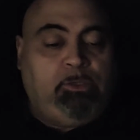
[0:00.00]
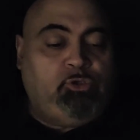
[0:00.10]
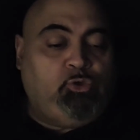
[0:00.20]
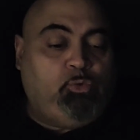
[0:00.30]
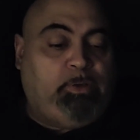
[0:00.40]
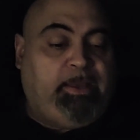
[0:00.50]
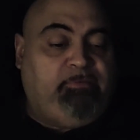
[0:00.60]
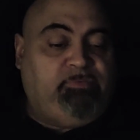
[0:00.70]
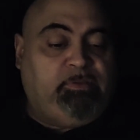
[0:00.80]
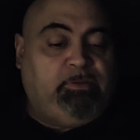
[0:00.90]
Soon
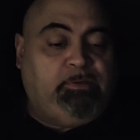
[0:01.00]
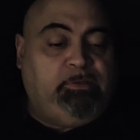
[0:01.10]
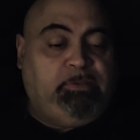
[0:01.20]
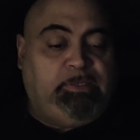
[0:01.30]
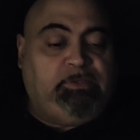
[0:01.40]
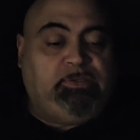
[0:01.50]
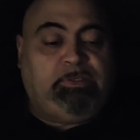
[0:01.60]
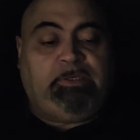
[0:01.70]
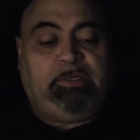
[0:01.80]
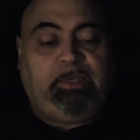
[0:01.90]
after this,
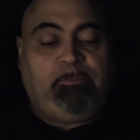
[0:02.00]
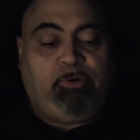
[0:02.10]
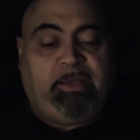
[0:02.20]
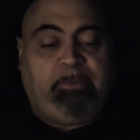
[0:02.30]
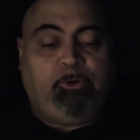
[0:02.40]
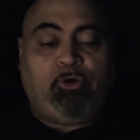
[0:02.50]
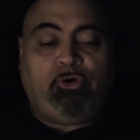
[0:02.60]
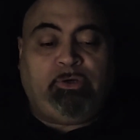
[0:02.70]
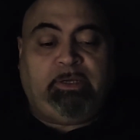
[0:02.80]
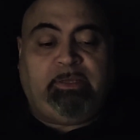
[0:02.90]
Abraham
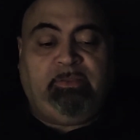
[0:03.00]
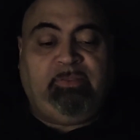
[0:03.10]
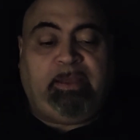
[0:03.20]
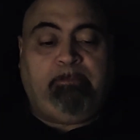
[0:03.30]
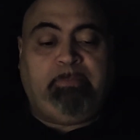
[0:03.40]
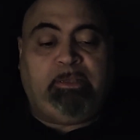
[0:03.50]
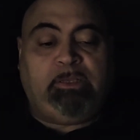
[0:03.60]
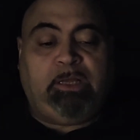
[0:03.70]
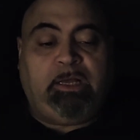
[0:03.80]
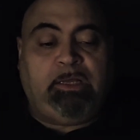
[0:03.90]
heard that
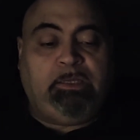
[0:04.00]
Milcah,